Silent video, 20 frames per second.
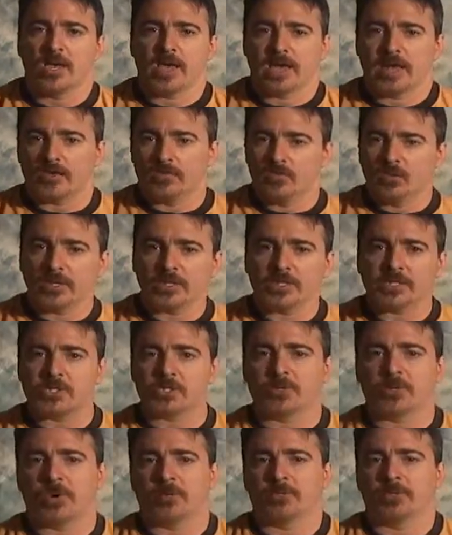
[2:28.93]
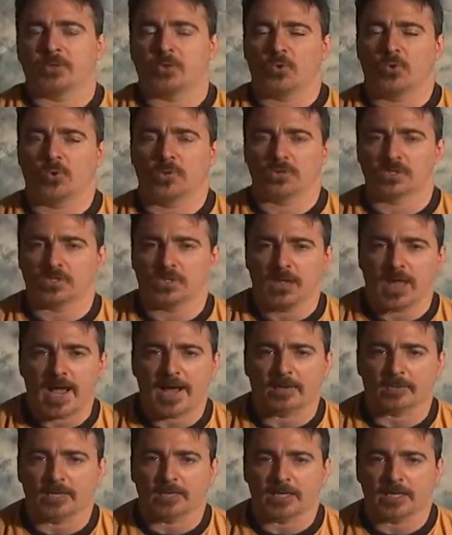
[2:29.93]
and really strum the chords
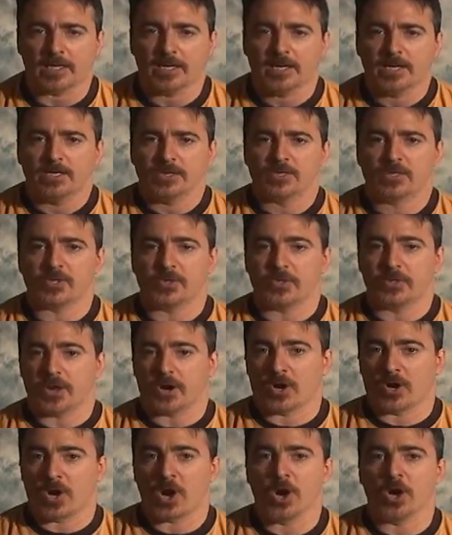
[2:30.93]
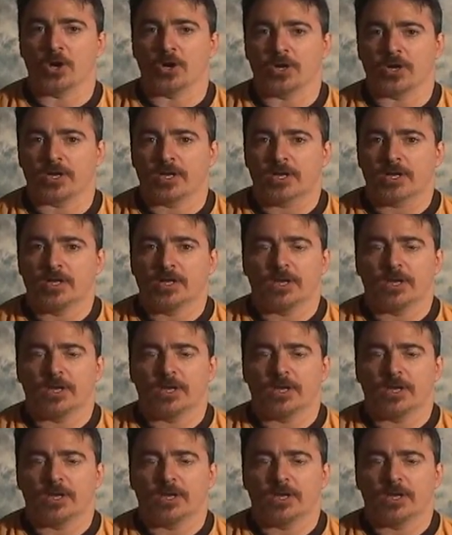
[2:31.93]
loudly so they're heard.